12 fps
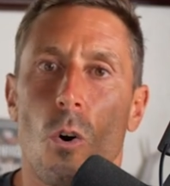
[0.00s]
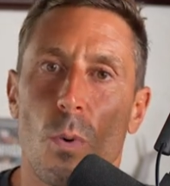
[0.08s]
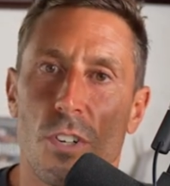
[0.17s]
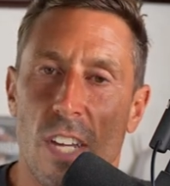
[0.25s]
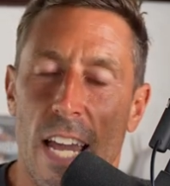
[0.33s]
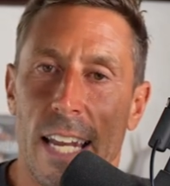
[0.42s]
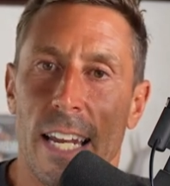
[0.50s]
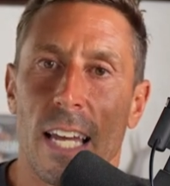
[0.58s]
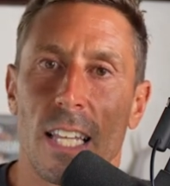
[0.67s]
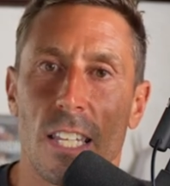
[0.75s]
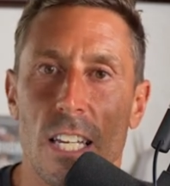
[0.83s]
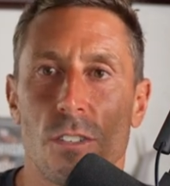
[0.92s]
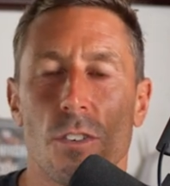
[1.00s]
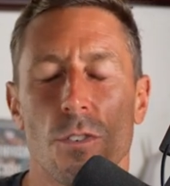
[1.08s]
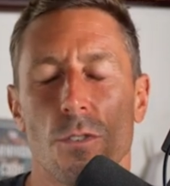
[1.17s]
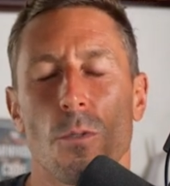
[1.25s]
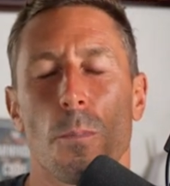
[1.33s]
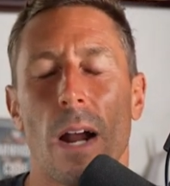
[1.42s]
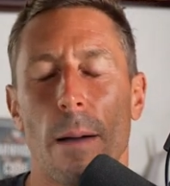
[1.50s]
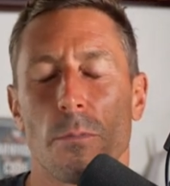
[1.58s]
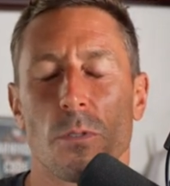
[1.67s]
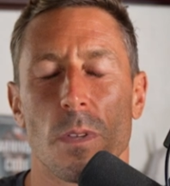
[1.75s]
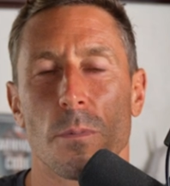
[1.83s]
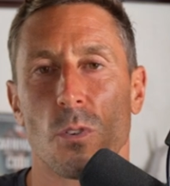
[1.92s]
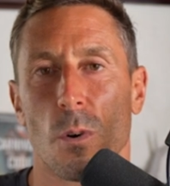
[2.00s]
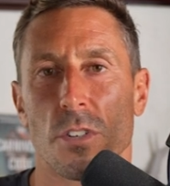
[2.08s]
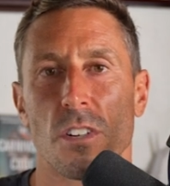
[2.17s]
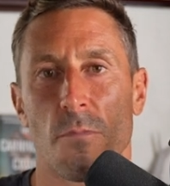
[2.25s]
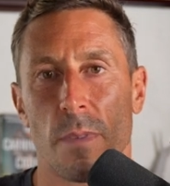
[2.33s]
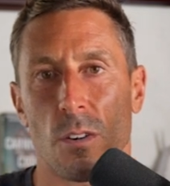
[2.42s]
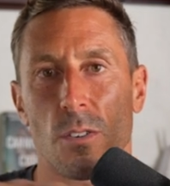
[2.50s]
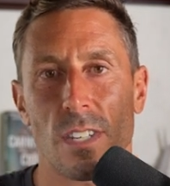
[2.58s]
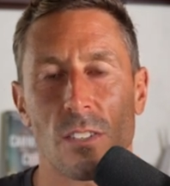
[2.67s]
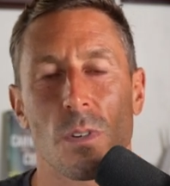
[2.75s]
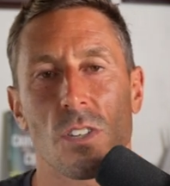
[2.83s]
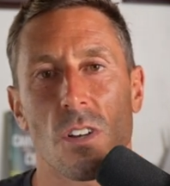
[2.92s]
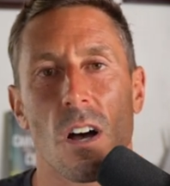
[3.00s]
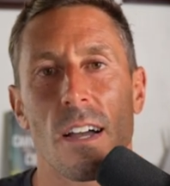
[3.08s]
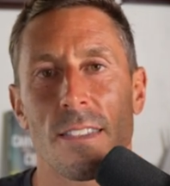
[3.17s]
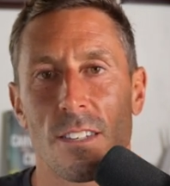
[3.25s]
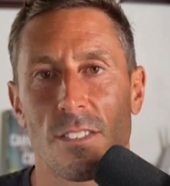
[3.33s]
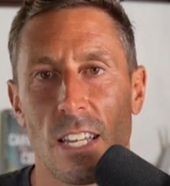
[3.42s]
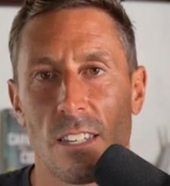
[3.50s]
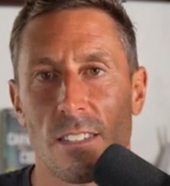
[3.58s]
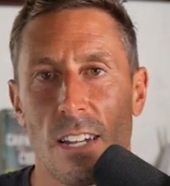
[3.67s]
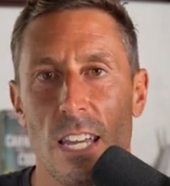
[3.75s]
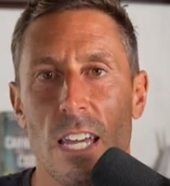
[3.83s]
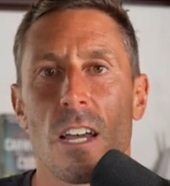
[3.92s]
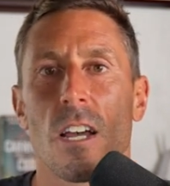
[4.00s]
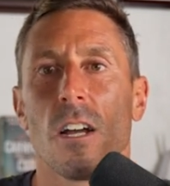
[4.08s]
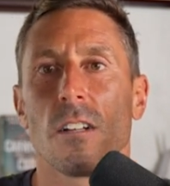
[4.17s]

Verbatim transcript: which can lead to problems with absorption of minerals, as we saw in the zinc study,